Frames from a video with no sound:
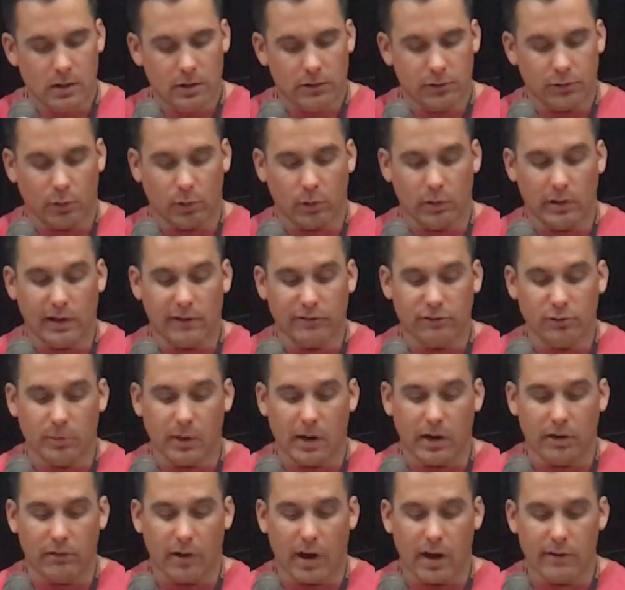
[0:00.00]
Shortly after
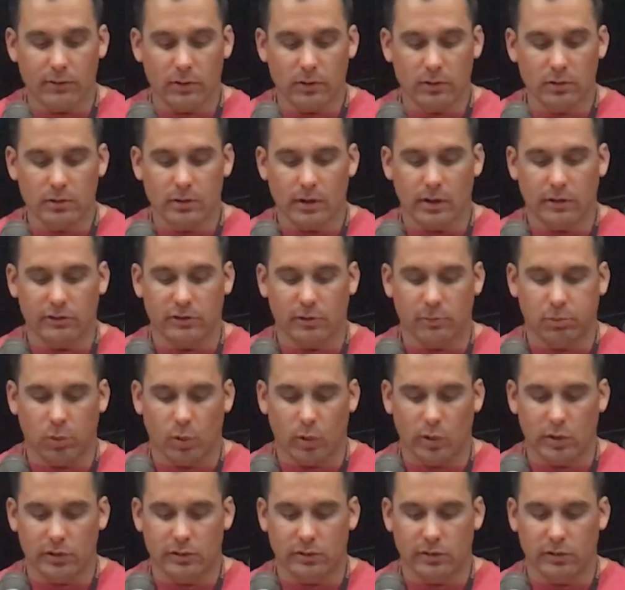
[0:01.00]
my arrival, I was
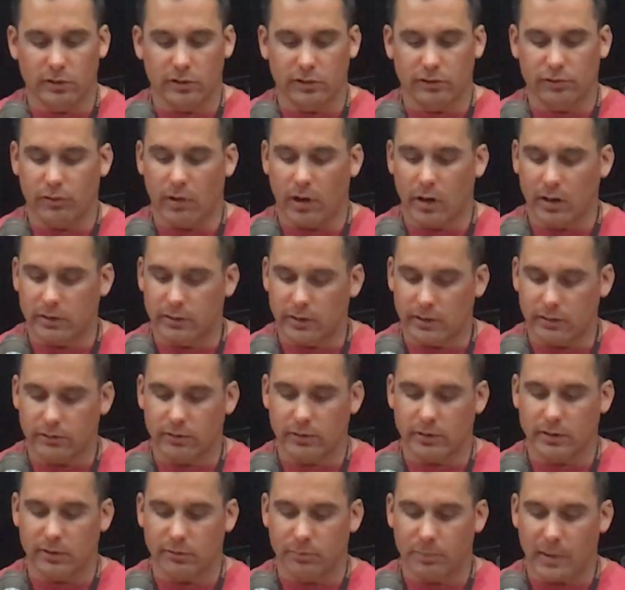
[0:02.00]
deployed to the Sharana
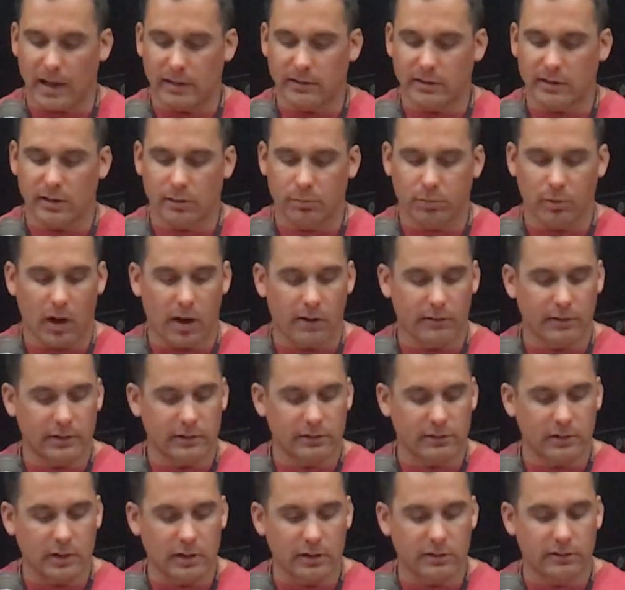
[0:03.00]
district of Paktika province
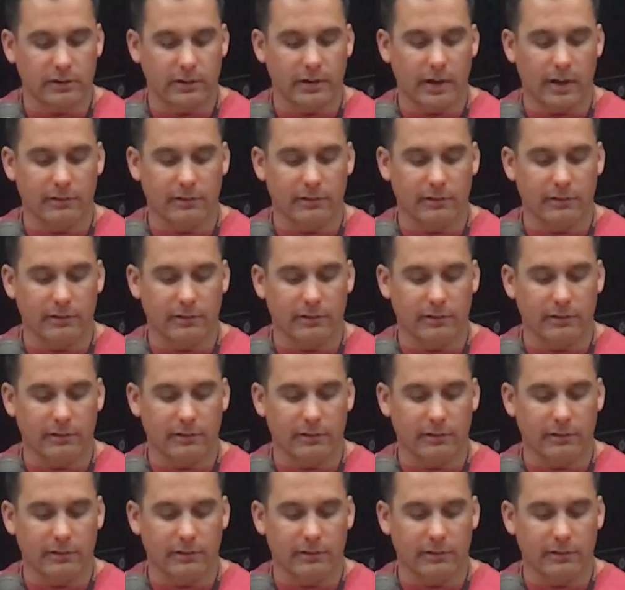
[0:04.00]
in eastern